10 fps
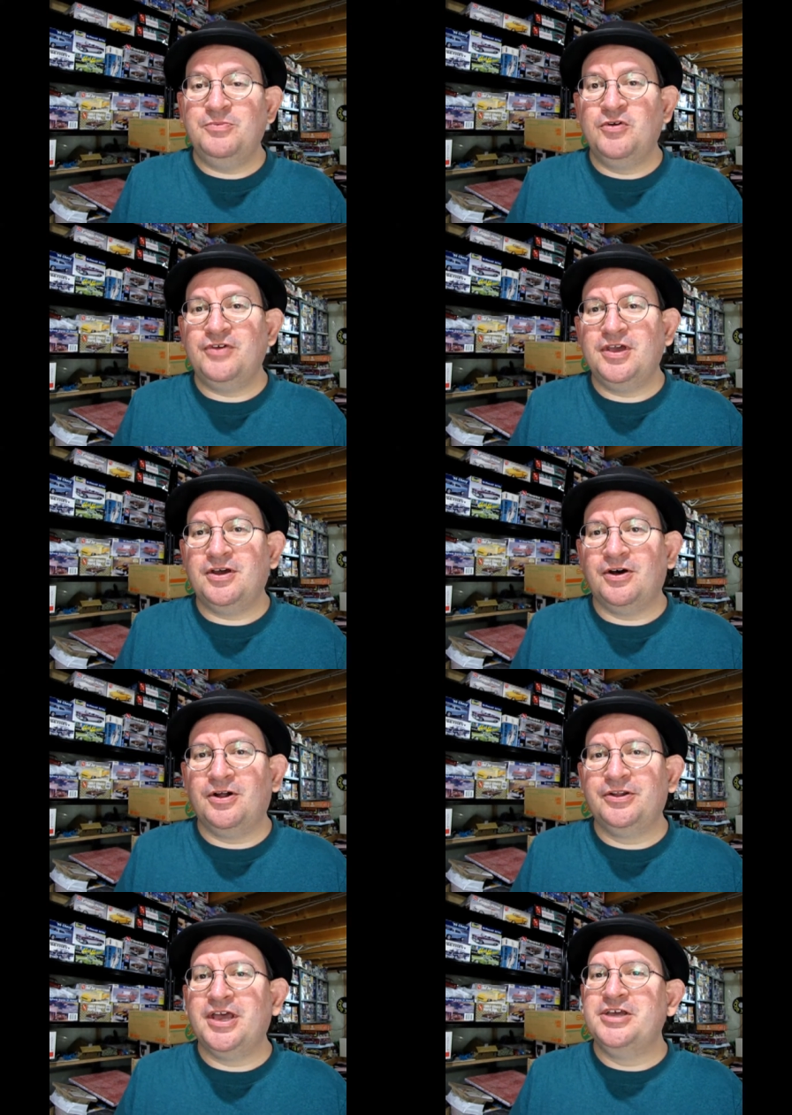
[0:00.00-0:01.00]
movie
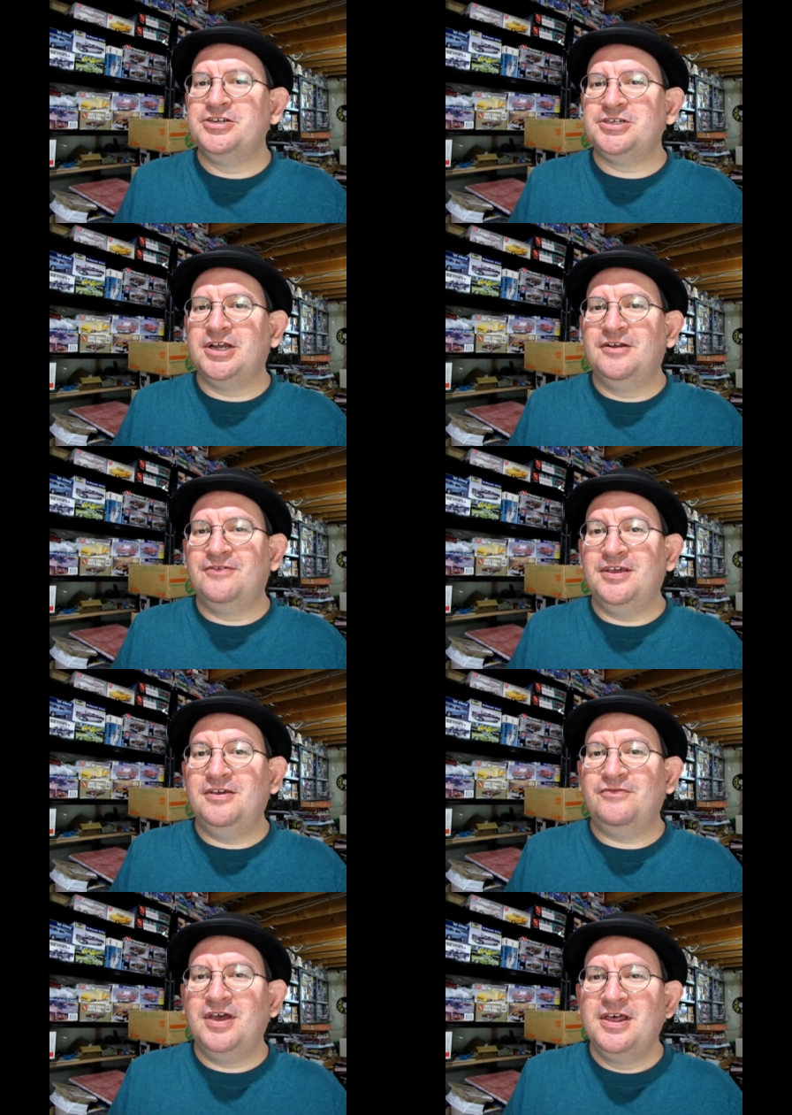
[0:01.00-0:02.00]
called
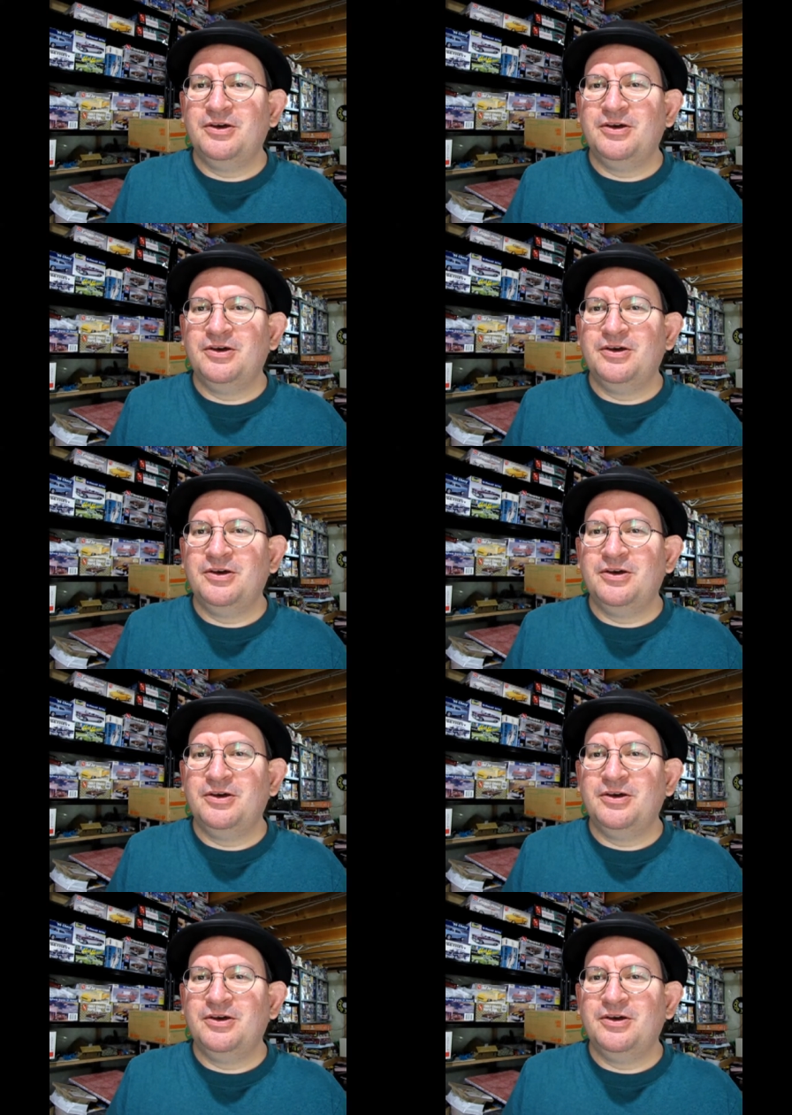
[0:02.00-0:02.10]
Genevieve,